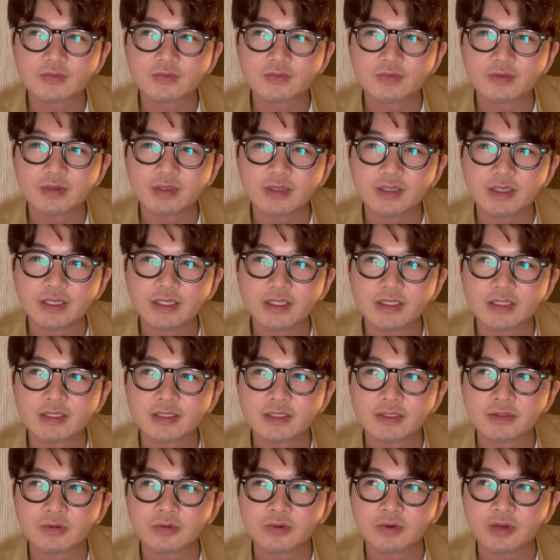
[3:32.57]
really
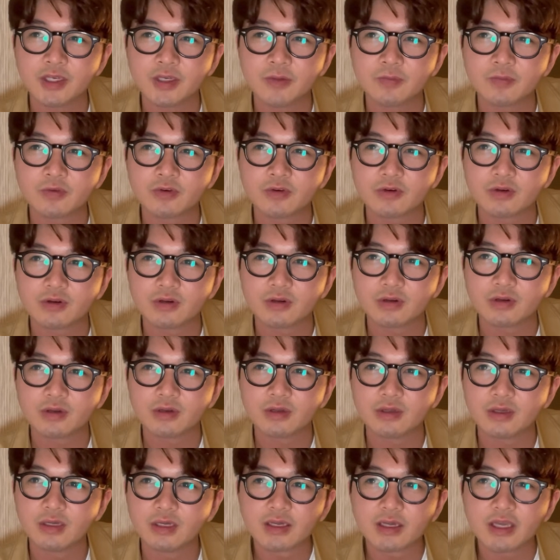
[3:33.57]
cerebral,